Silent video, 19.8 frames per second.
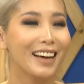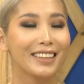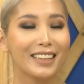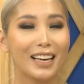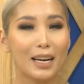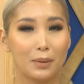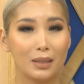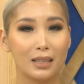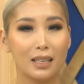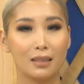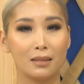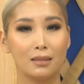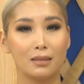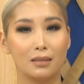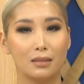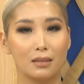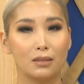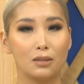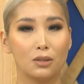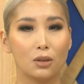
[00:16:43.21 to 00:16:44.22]
Yeah, but then
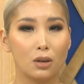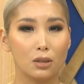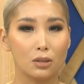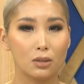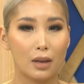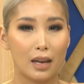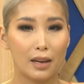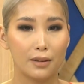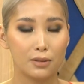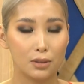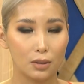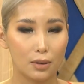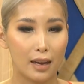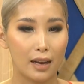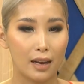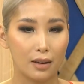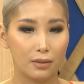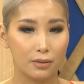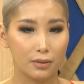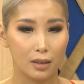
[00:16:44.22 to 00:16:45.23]
you also have to
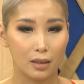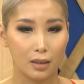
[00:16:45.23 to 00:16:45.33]
have,